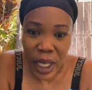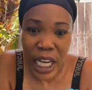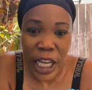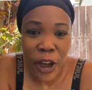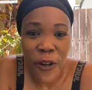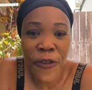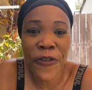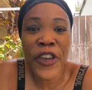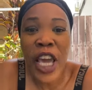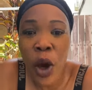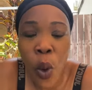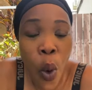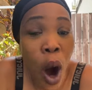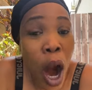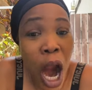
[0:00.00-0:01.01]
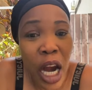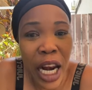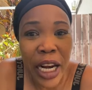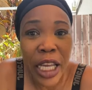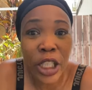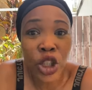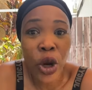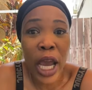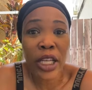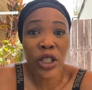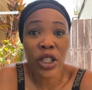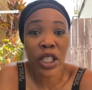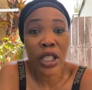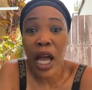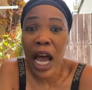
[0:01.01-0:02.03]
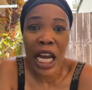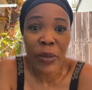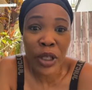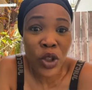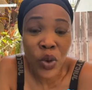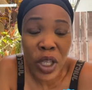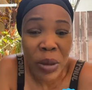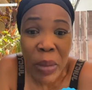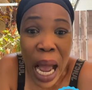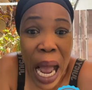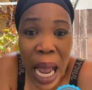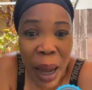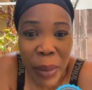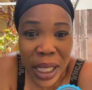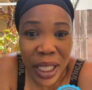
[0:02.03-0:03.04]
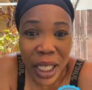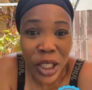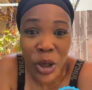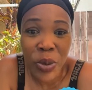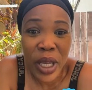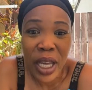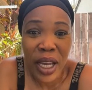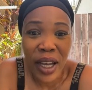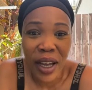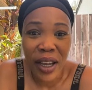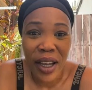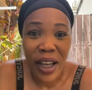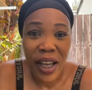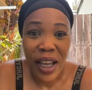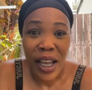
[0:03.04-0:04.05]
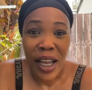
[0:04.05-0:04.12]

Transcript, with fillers: The little fake war that they're trying to start between Bahamas and Jamaica.